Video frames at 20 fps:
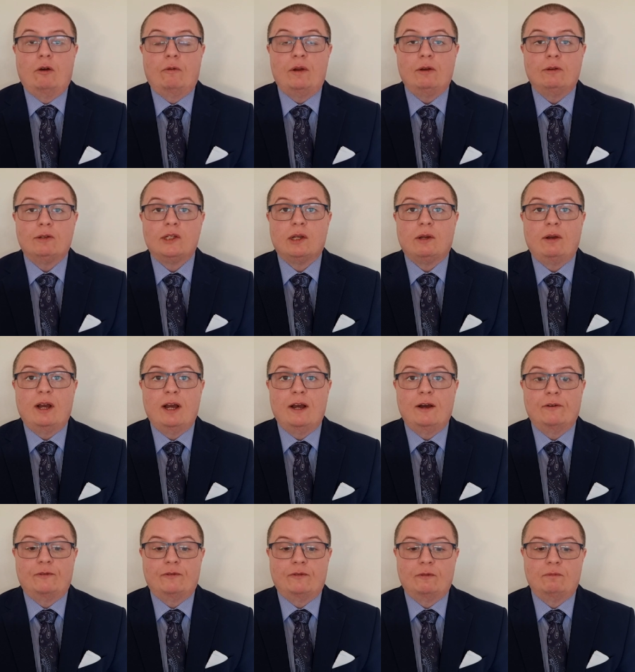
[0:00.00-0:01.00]
We also
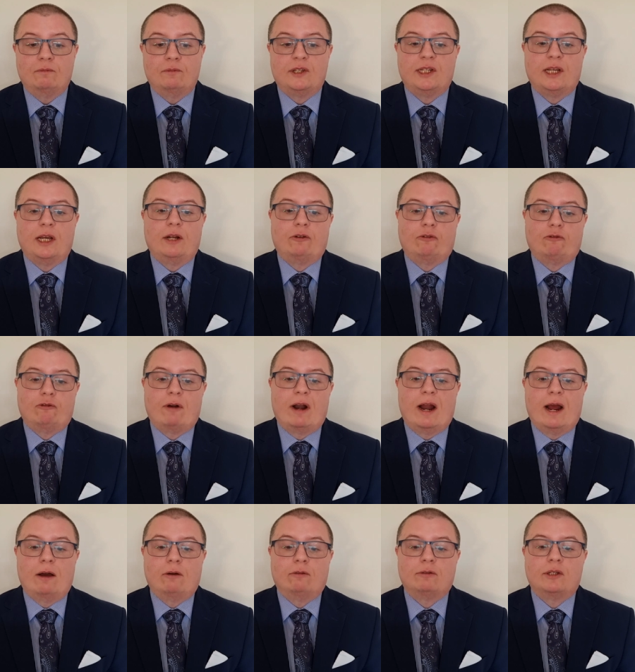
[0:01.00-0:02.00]
have said
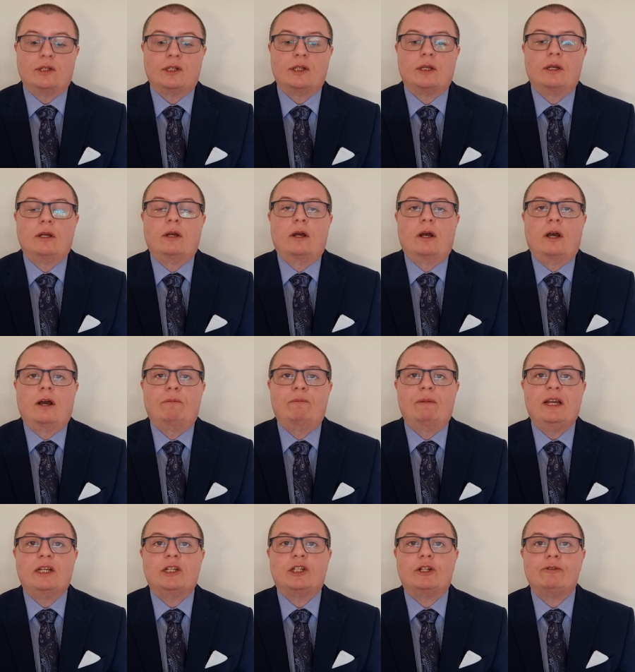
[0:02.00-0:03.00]
crowds, a
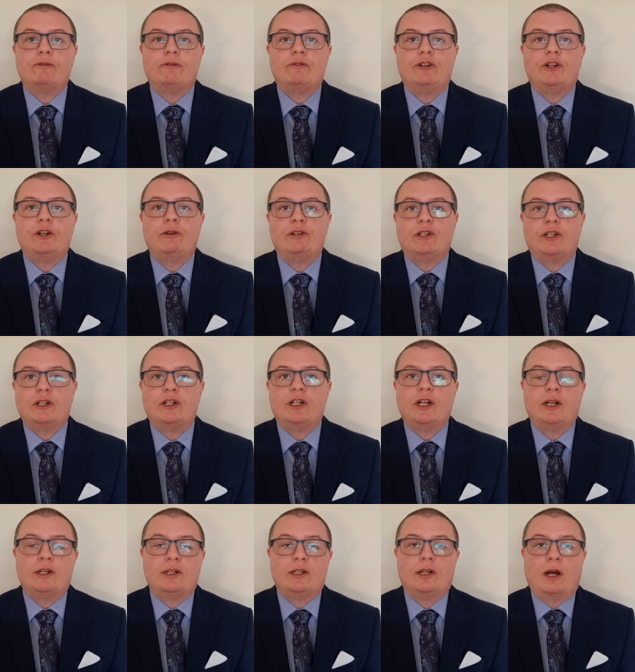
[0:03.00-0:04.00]
mixture of Jews and
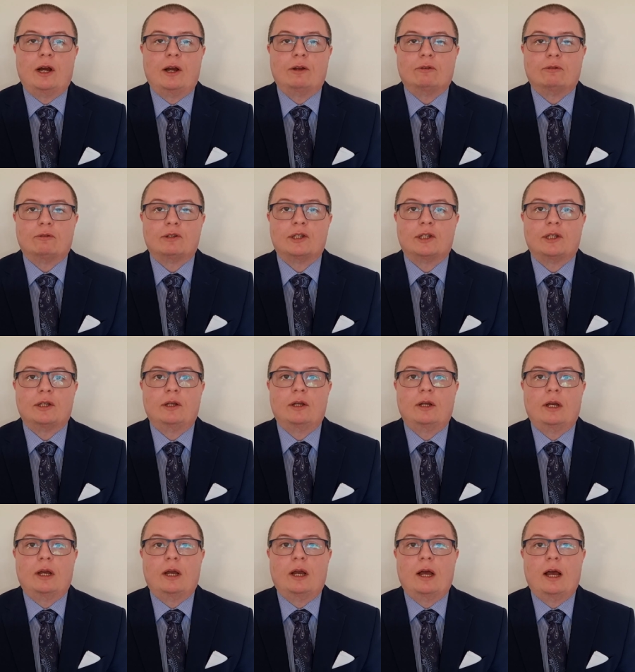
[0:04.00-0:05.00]
Gentiles
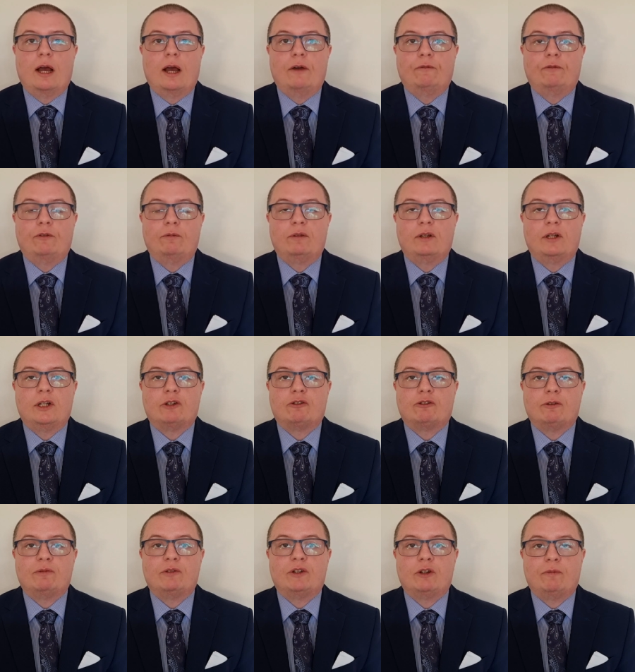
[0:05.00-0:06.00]
uh, from the
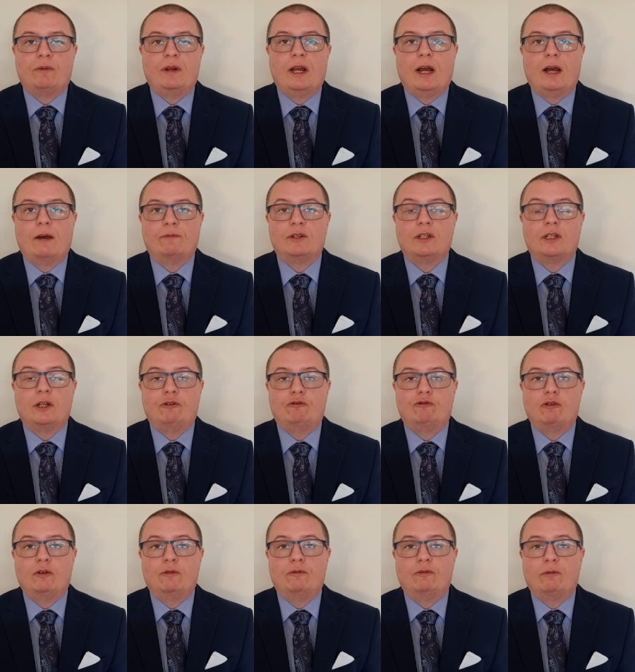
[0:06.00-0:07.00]
description we have, so
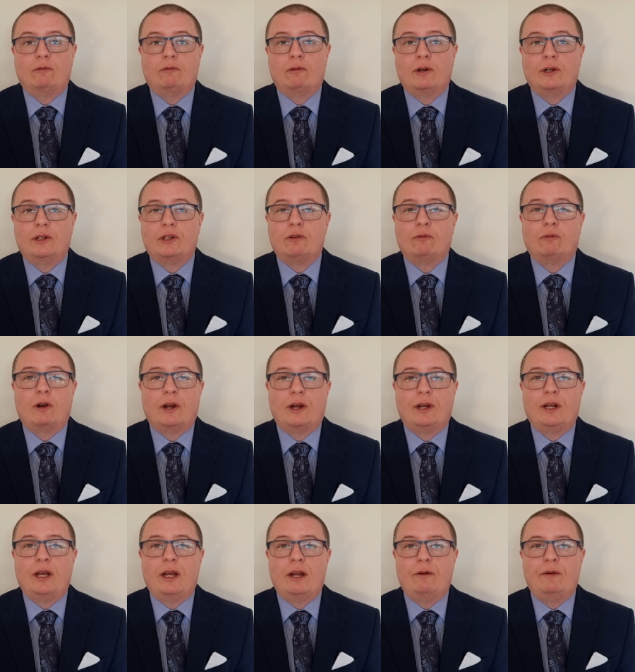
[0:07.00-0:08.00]
drawn from quite a
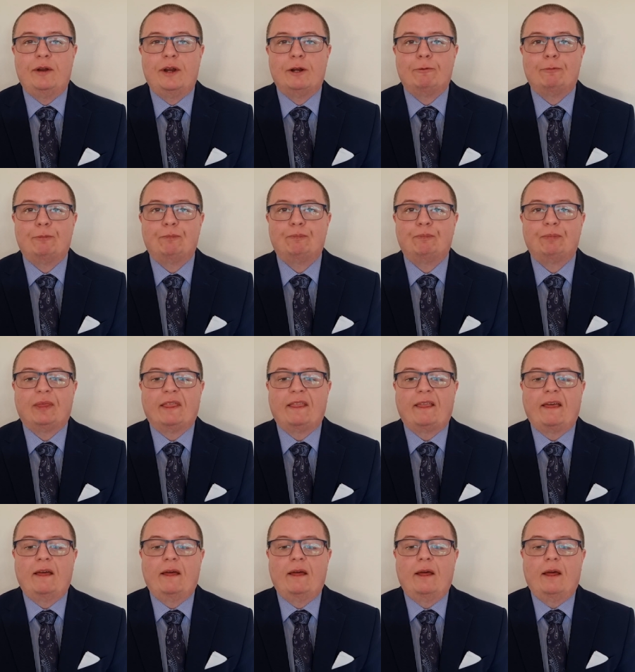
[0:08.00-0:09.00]
wide area.
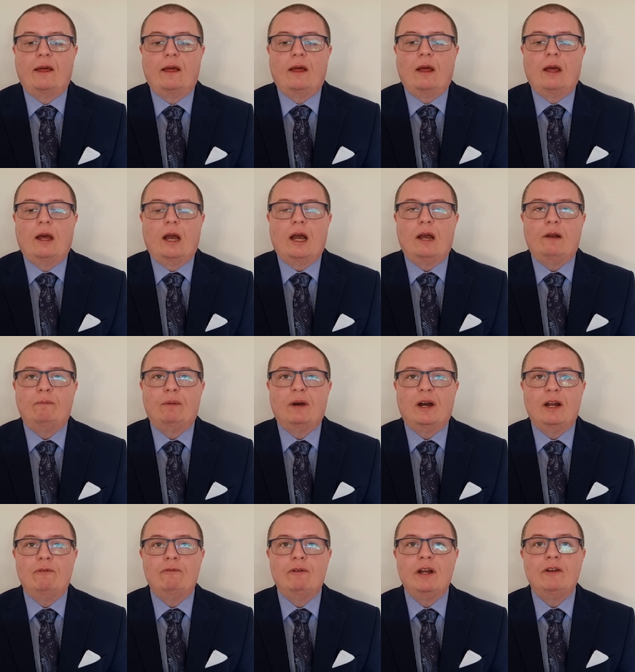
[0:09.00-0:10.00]
And
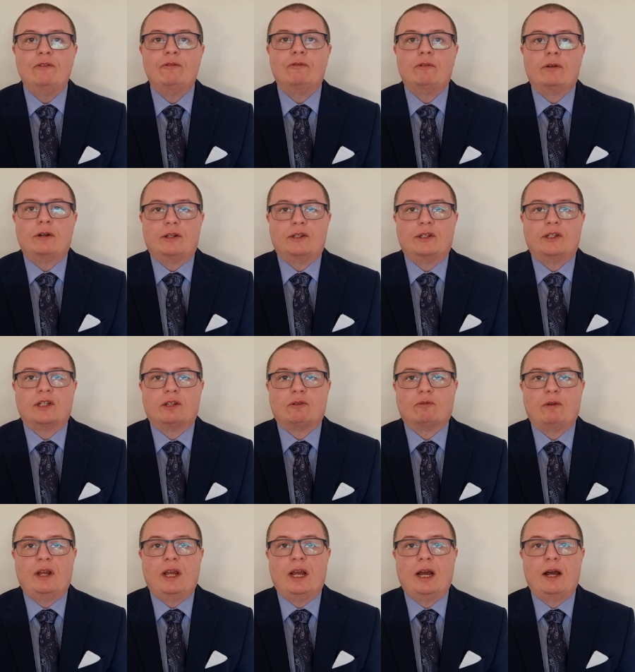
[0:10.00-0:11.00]
by reference,
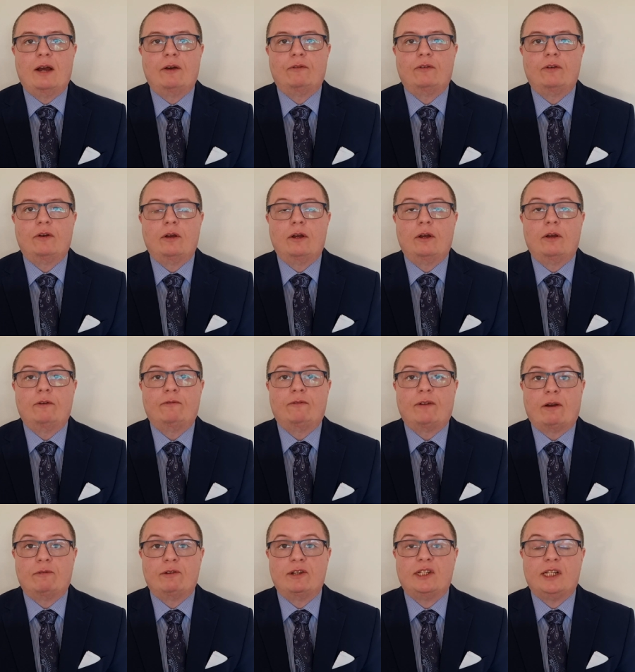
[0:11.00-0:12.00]
we have
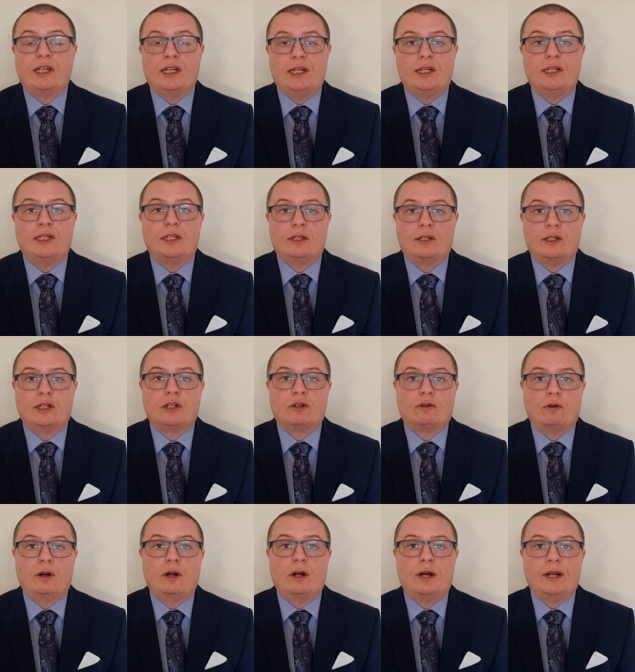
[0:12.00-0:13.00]
Pharisees and
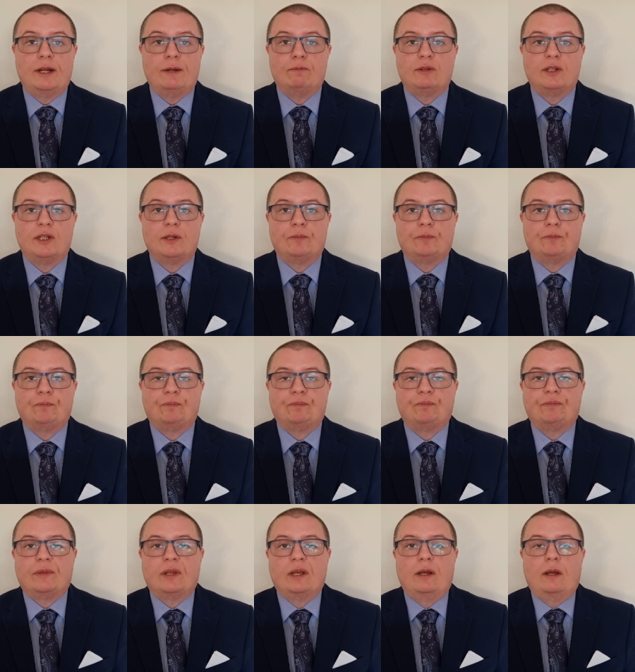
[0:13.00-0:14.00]
scribes.
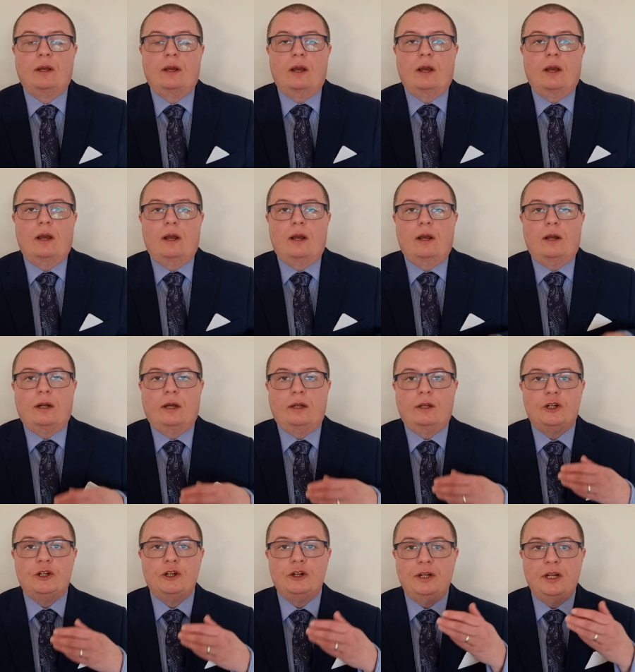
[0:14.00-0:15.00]
Now
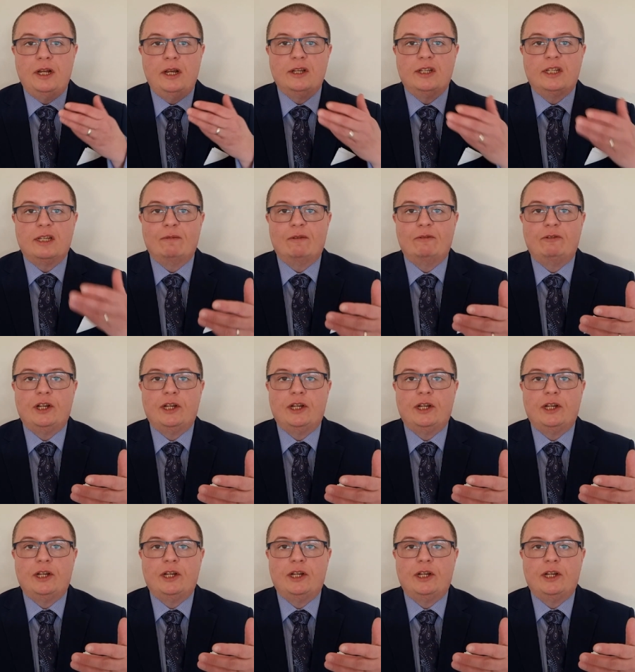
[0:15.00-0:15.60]
the Judaism of